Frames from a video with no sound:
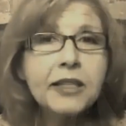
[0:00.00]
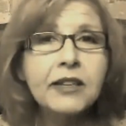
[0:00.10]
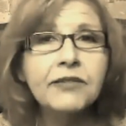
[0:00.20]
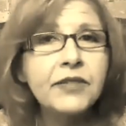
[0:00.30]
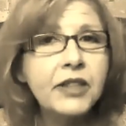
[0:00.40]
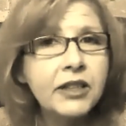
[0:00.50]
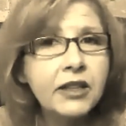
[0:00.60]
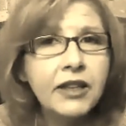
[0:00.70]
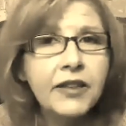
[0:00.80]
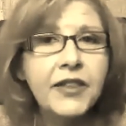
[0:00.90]
of
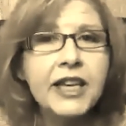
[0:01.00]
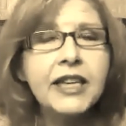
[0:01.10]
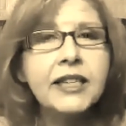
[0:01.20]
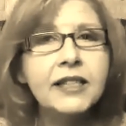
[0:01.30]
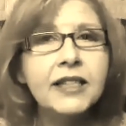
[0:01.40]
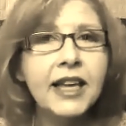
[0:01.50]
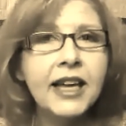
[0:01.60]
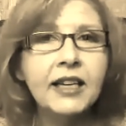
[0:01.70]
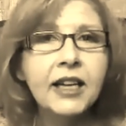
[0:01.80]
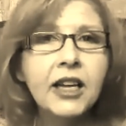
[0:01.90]
things
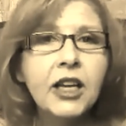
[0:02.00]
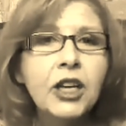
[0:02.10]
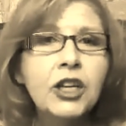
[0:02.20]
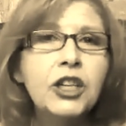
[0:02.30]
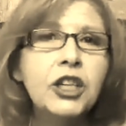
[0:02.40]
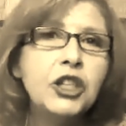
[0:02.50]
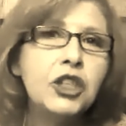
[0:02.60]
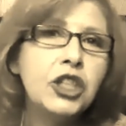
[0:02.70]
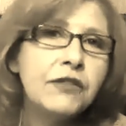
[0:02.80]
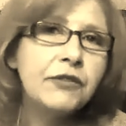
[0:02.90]
that, you
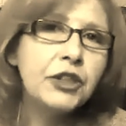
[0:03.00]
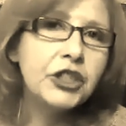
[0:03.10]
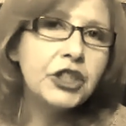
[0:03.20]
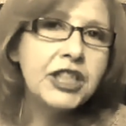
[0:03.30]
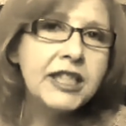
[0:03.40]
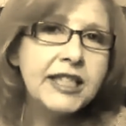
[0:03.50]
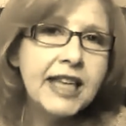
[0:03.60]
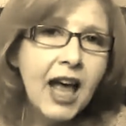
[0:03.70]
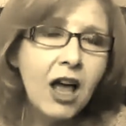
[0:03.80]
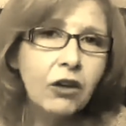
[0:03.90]
do for
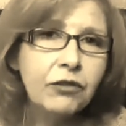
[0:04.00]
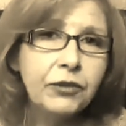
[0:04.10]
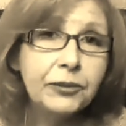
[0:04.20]
yourself.